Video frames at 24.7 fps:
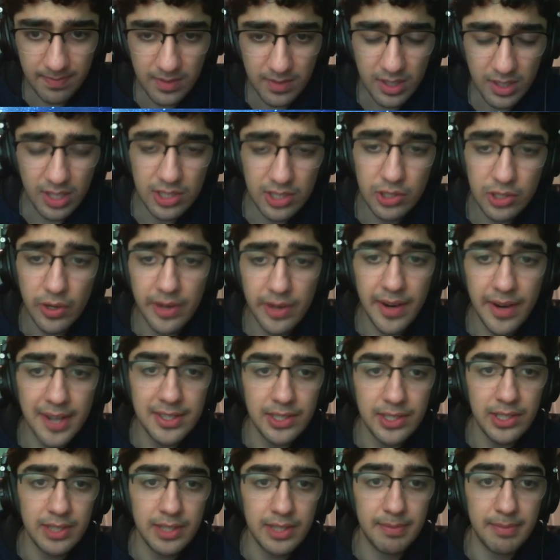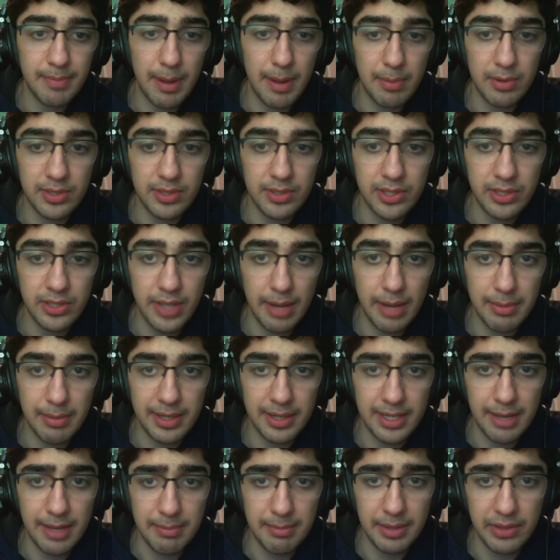So here my opponent took, I played
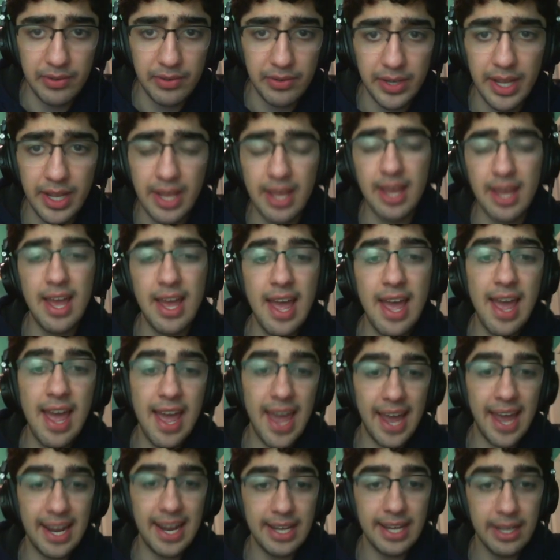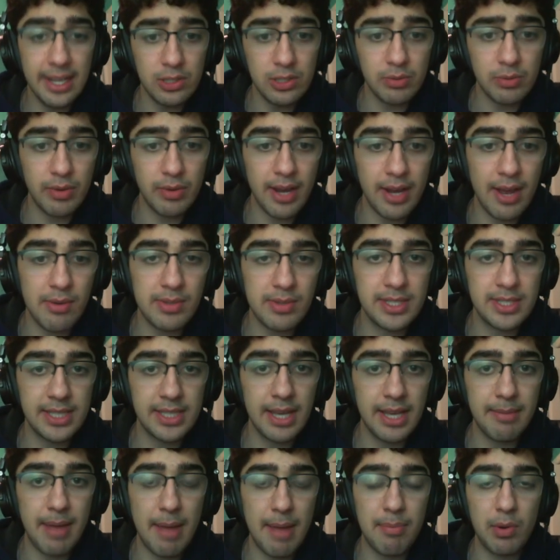knight b3. And here's where I would
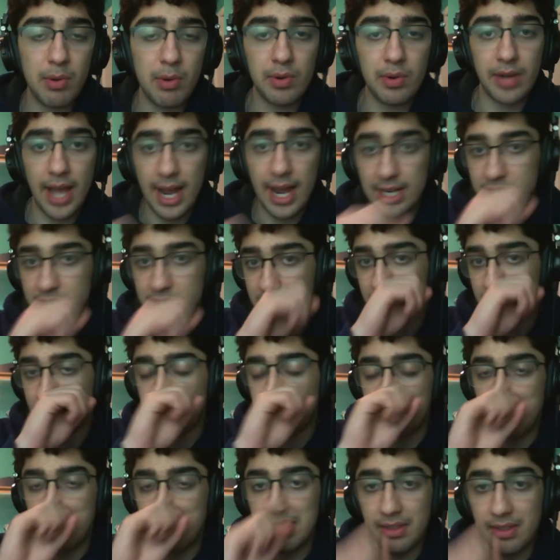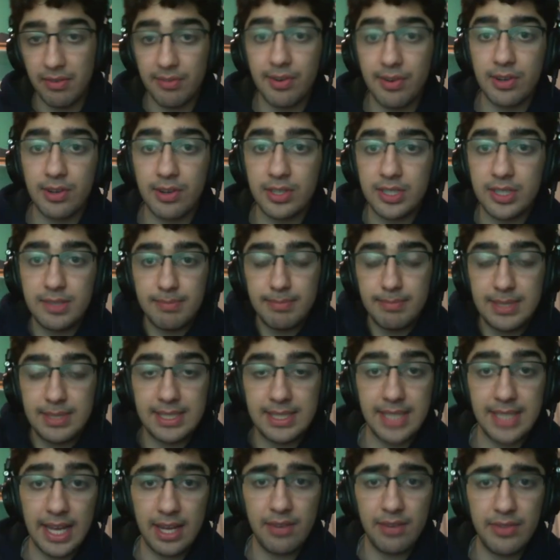say my opponent actually like made the first
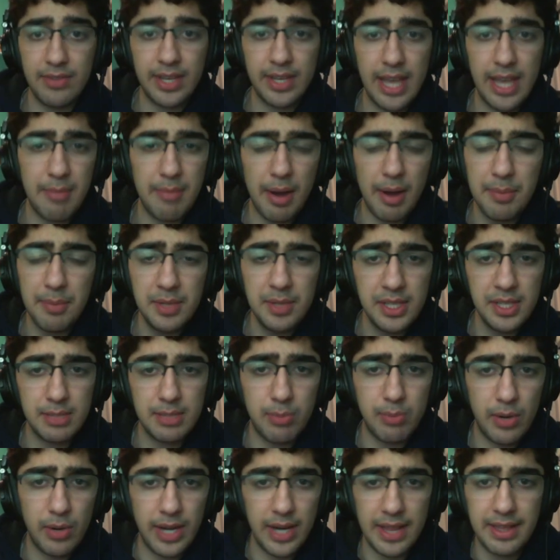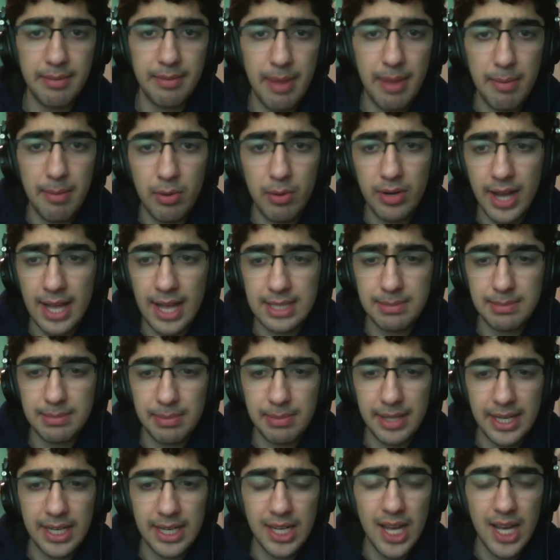mistake of the game. Up to this point, I think my opponent has
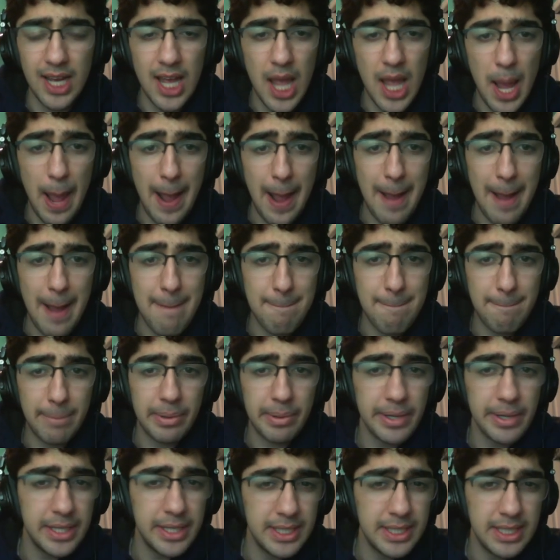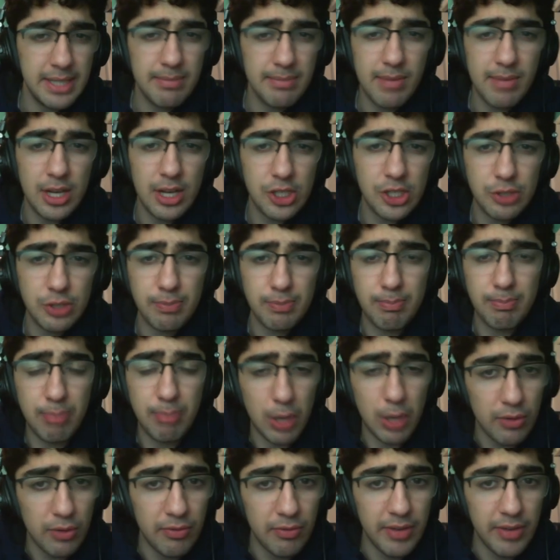played pretty much
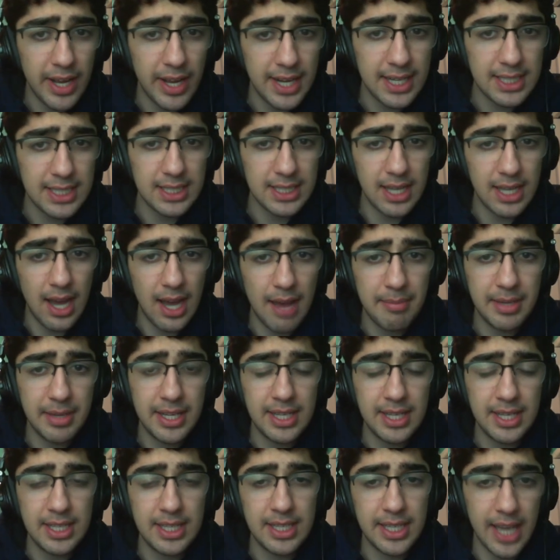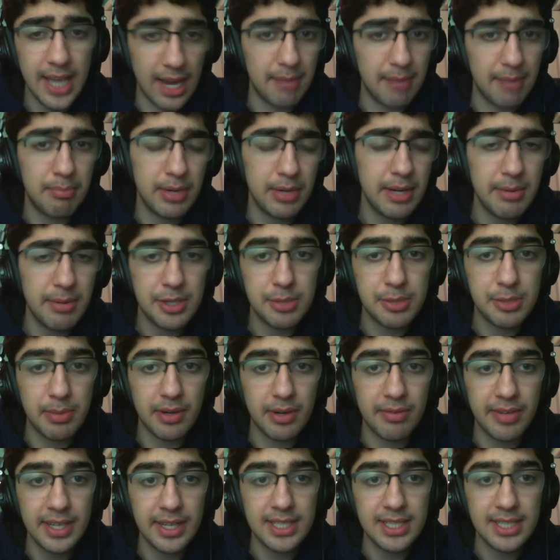perfect. I mean, yeah, pretty much
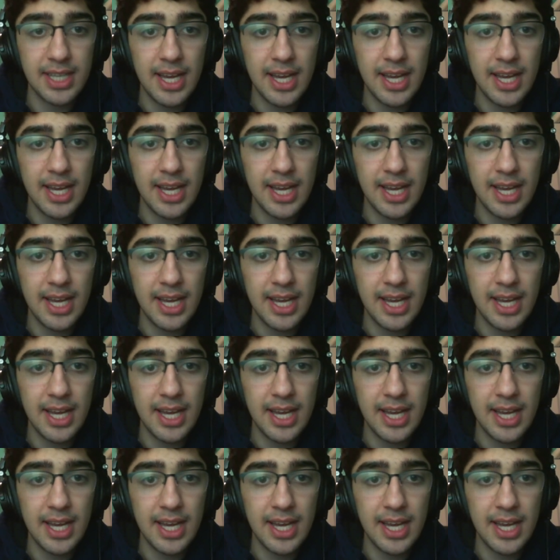perfect.